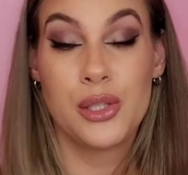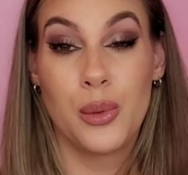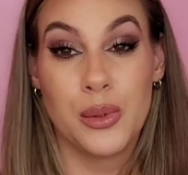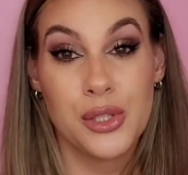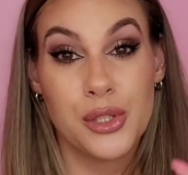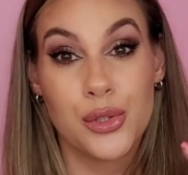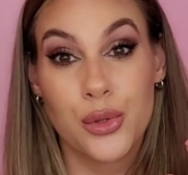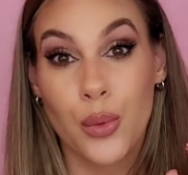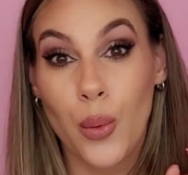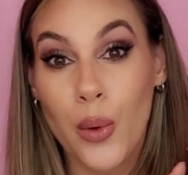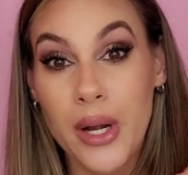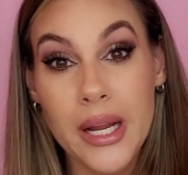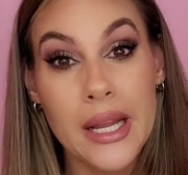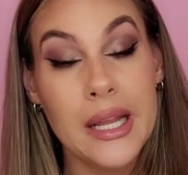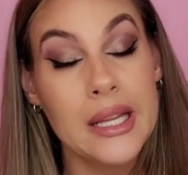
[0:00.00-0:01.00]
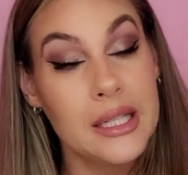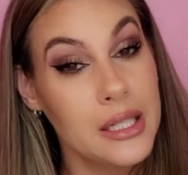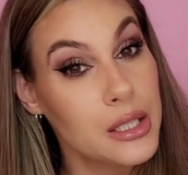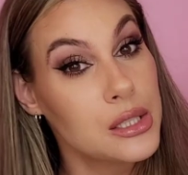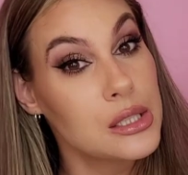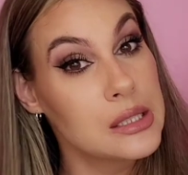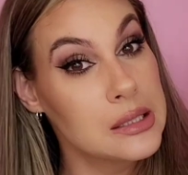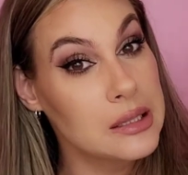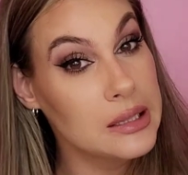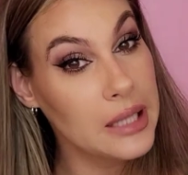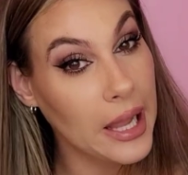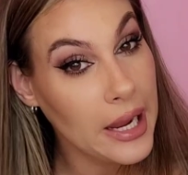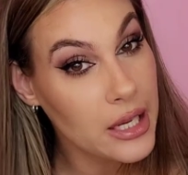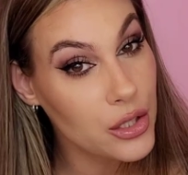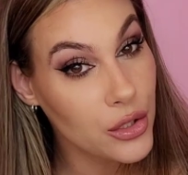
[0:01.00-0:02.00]
So it was 3 years
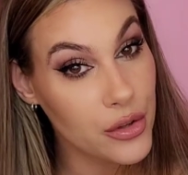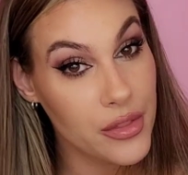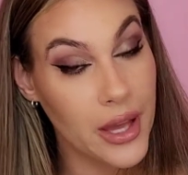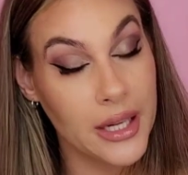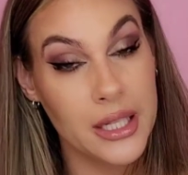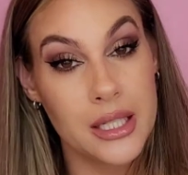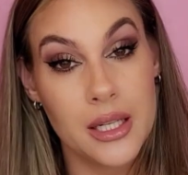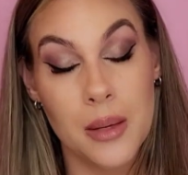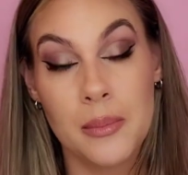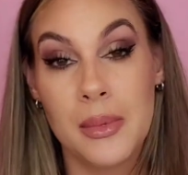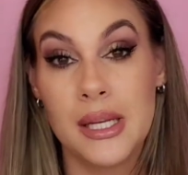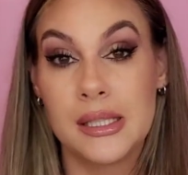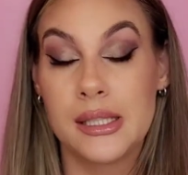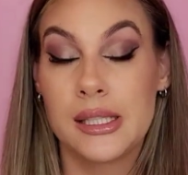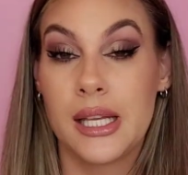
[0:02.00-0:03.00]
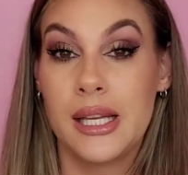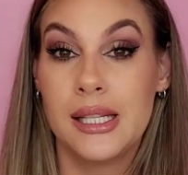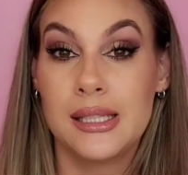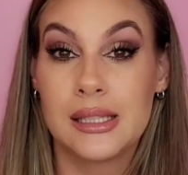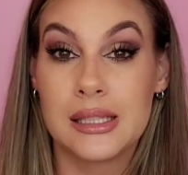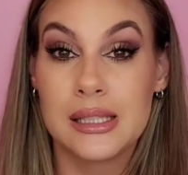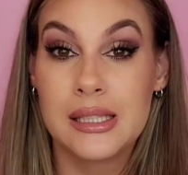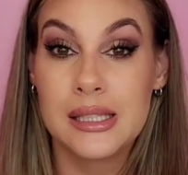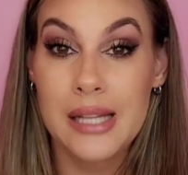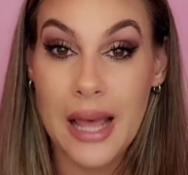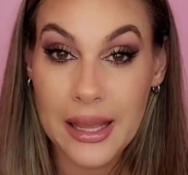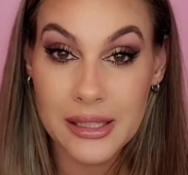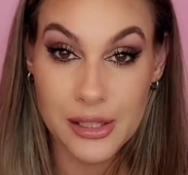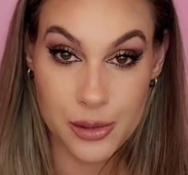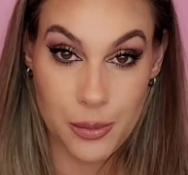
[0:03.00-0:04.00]
later that he commits his
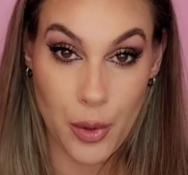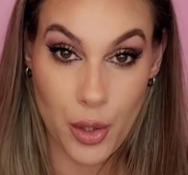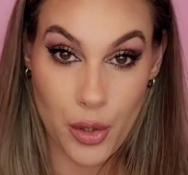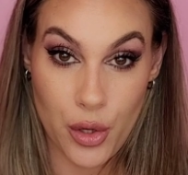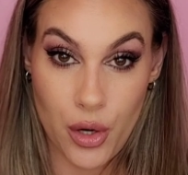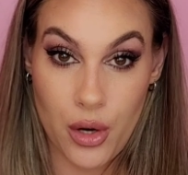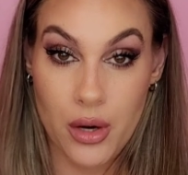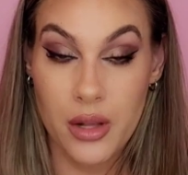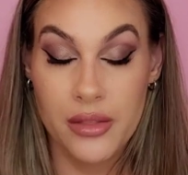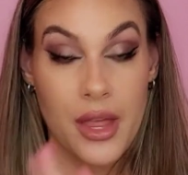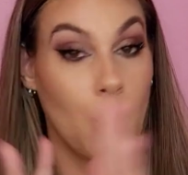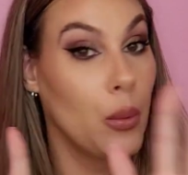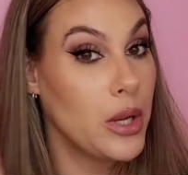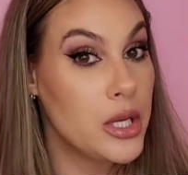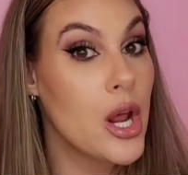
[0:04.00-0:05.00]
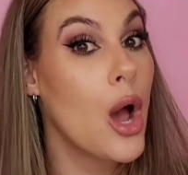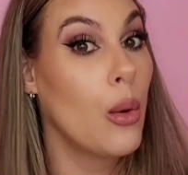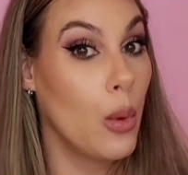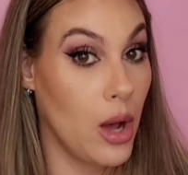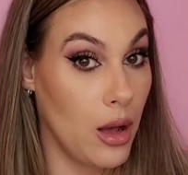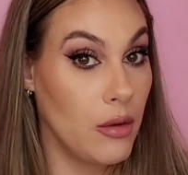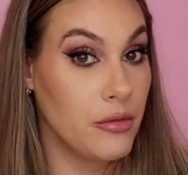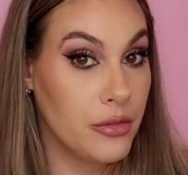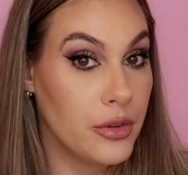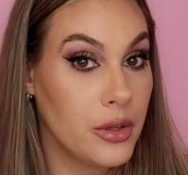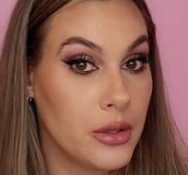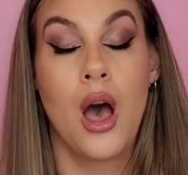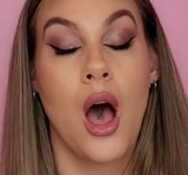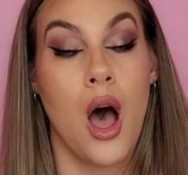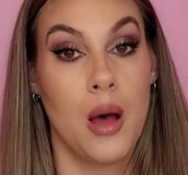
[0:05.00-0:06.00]
next murder that we know of.
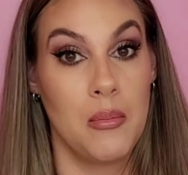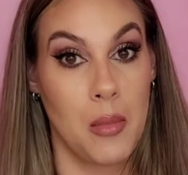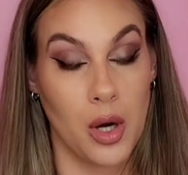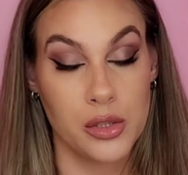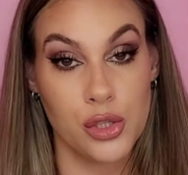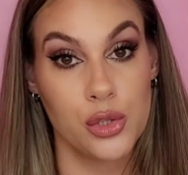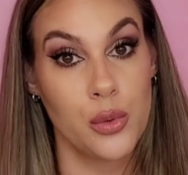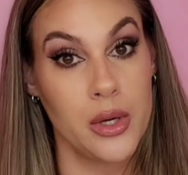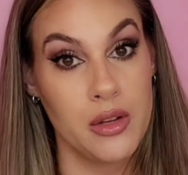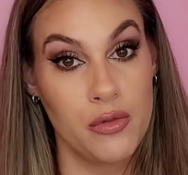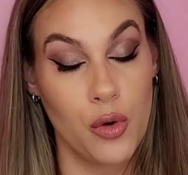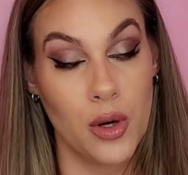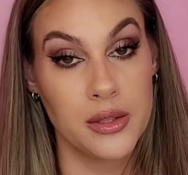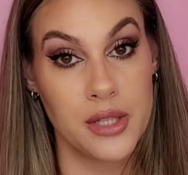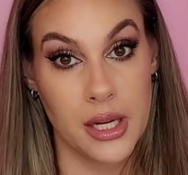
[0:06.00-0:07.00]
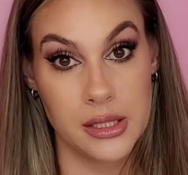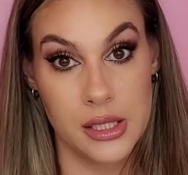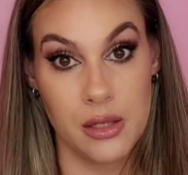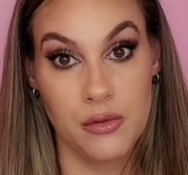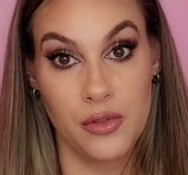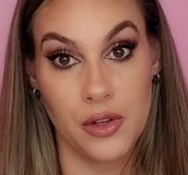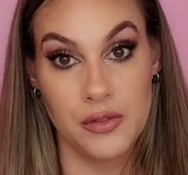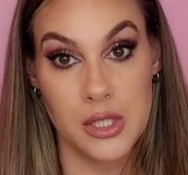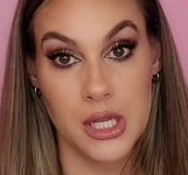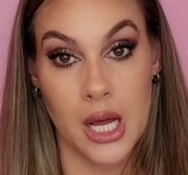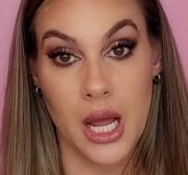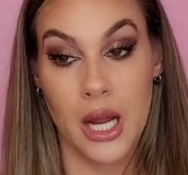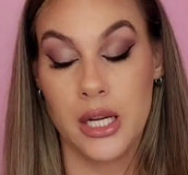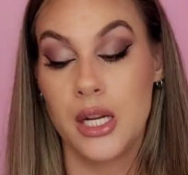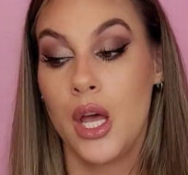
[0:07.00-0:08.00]
On March 24th,
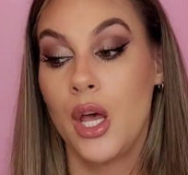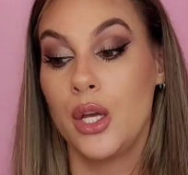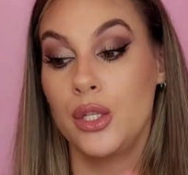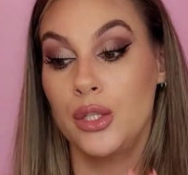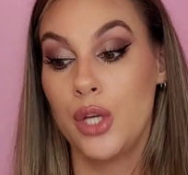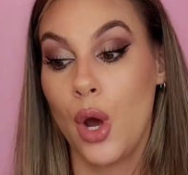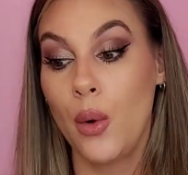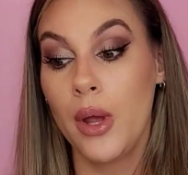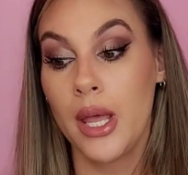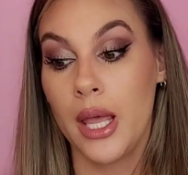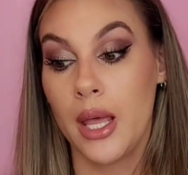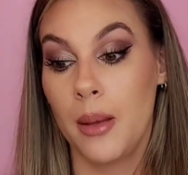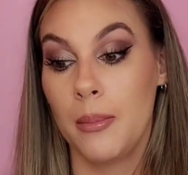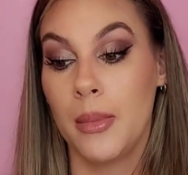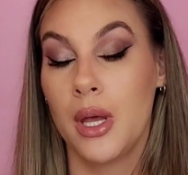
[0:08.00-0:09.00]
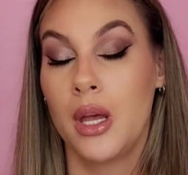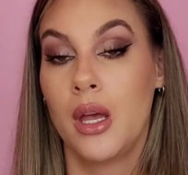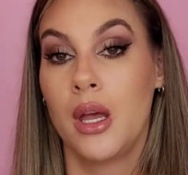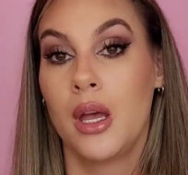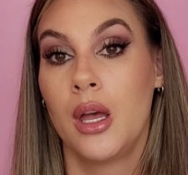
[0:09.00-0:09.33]
1959, Joachim